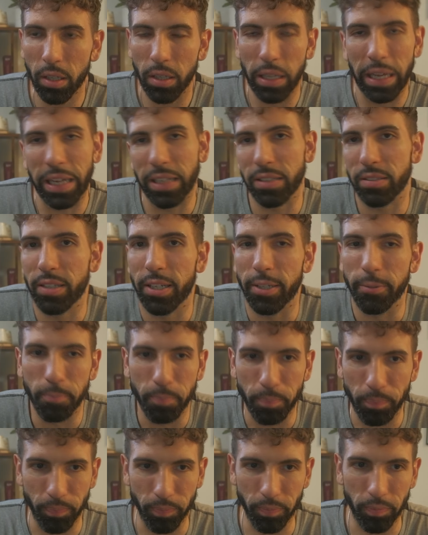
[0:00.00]
like I said,
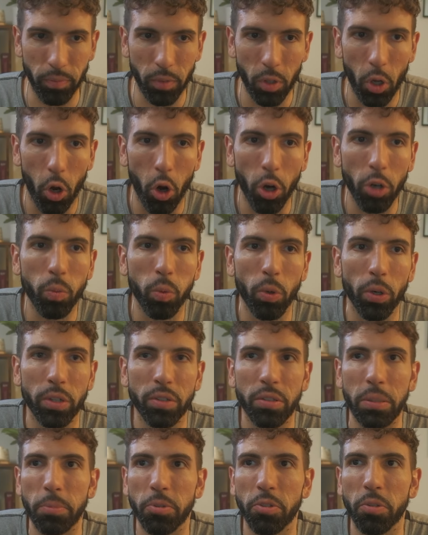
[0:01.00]
hard work
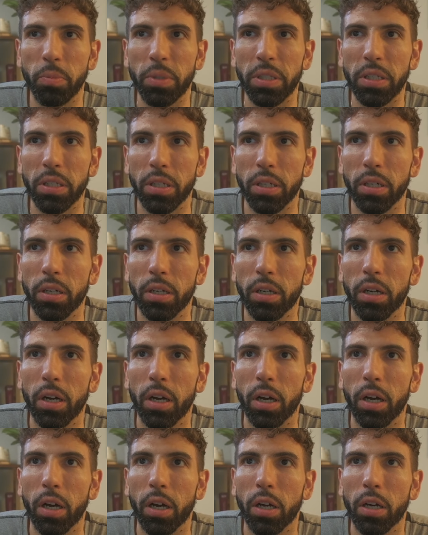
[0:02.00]
seems to be a,
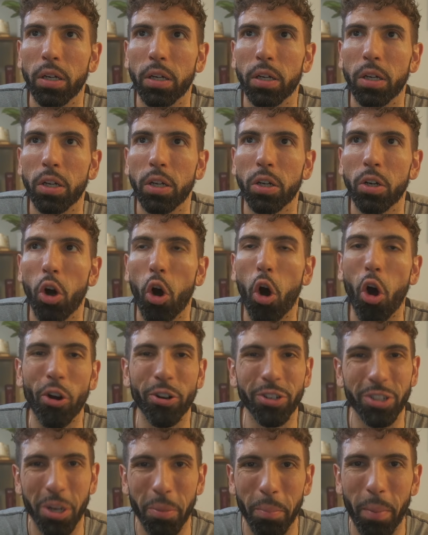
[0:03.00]
a
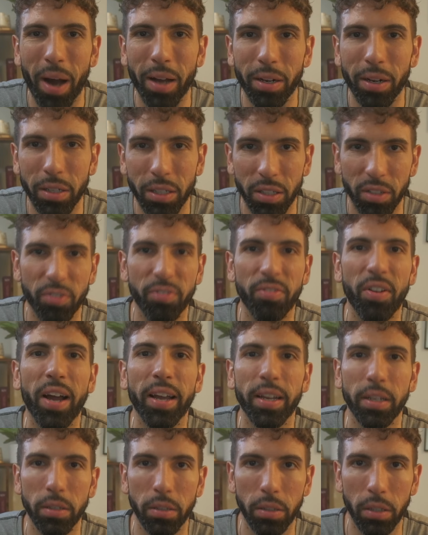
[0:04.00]
hard commodity to
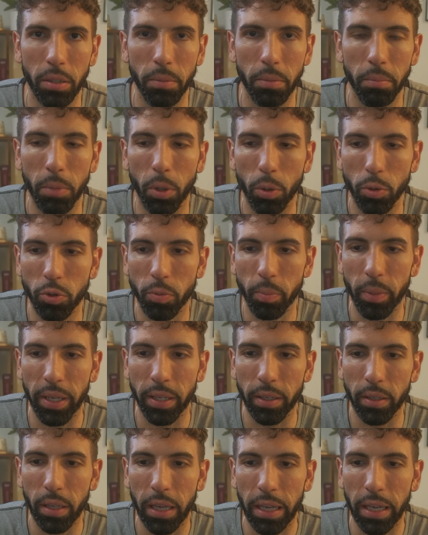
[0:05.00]
find in most men.